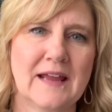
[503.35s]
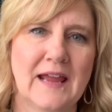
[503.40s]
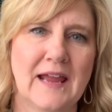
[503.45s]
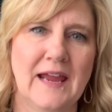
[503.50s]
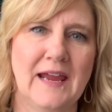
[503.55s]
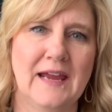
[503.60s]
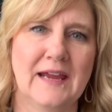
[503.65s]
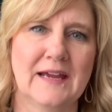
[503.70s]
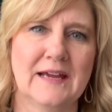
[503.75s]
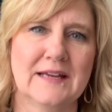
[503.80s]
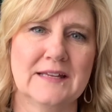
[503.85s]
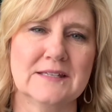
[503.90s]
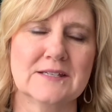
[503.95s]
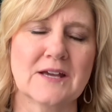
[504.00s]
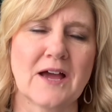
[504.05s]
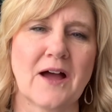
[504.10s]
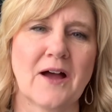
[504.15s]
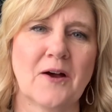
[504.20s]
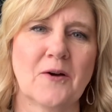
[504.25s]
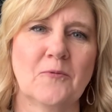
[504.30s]
And
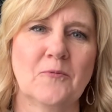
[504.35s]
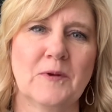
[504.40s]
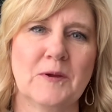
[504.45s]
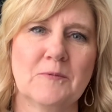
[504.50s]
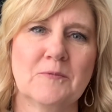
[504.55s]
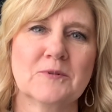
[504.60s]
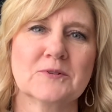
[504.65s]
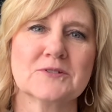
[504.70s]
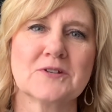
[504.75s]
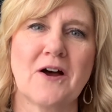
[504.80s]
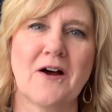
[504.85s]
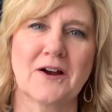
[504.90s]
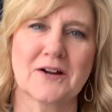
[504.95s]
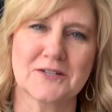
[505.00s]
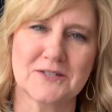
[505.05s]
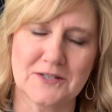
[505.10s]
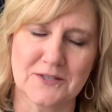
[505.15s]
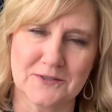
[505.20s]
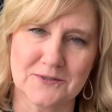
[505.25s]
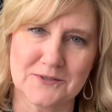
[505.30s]
uh, we will talk
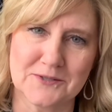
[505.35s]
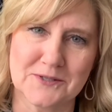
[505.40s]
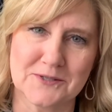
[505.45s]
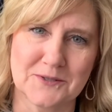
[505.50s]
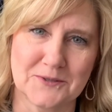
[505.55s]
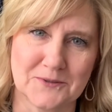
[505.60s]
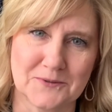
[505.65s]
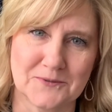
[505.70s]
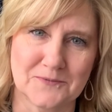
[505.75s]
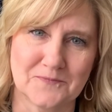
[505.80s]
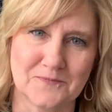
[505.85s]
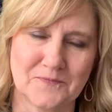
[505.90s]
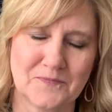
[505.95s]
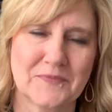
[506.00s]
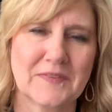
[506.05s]
to you soon.